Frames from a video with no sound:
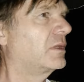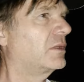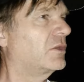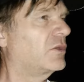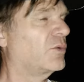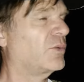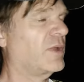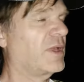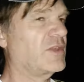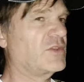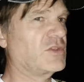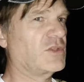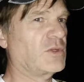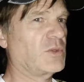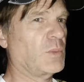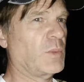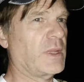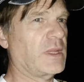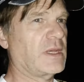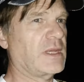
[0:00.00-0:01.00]
The
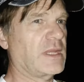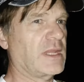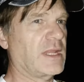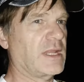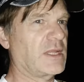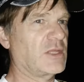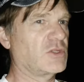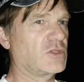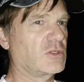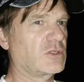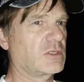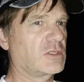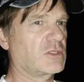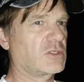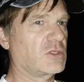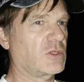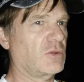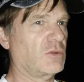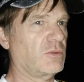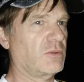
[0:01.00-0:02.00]
reason we need you to
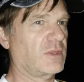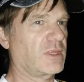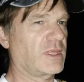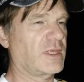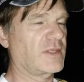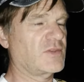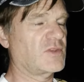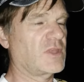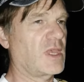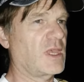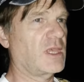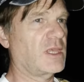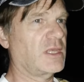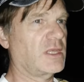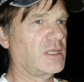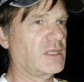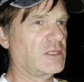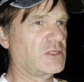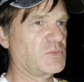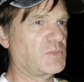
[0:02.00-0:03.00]
do this
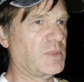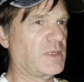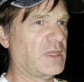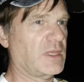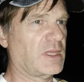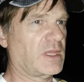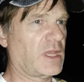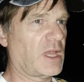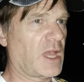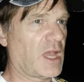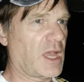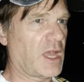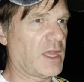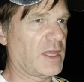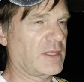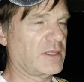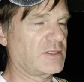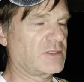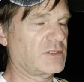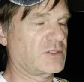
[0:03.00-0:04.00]
is
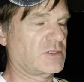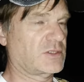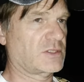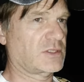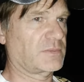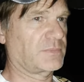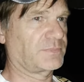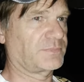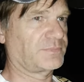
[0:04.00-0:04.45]
because